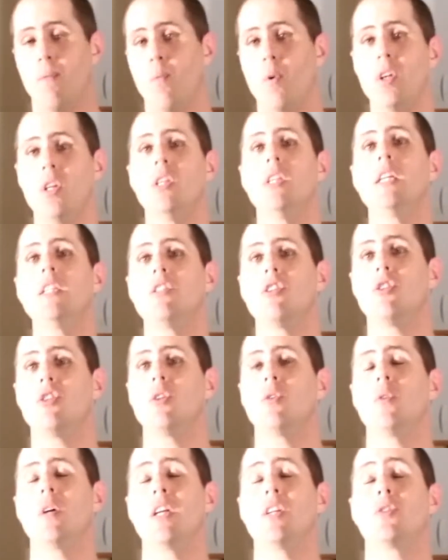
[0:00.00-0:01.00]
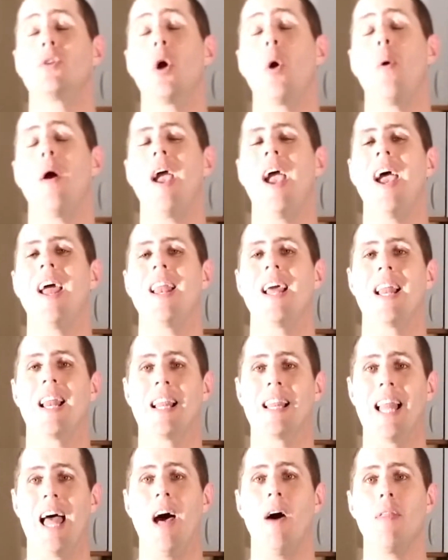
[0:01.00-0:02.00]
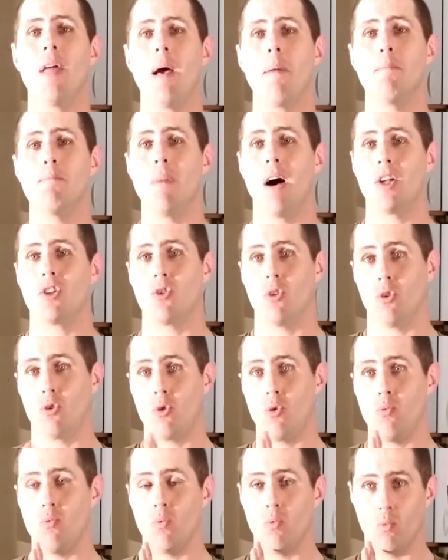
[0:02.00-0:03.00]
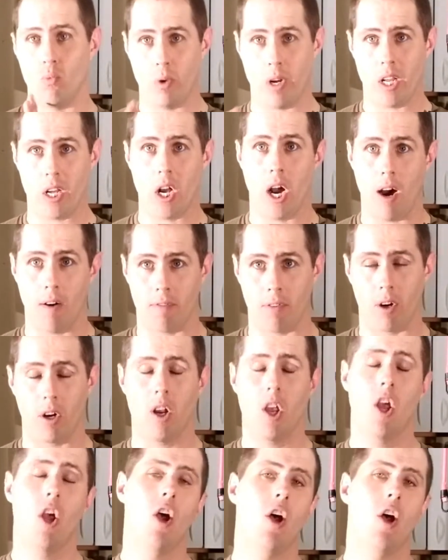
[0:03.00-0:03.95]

what you need to do is go ahead and allow that muscle to recover.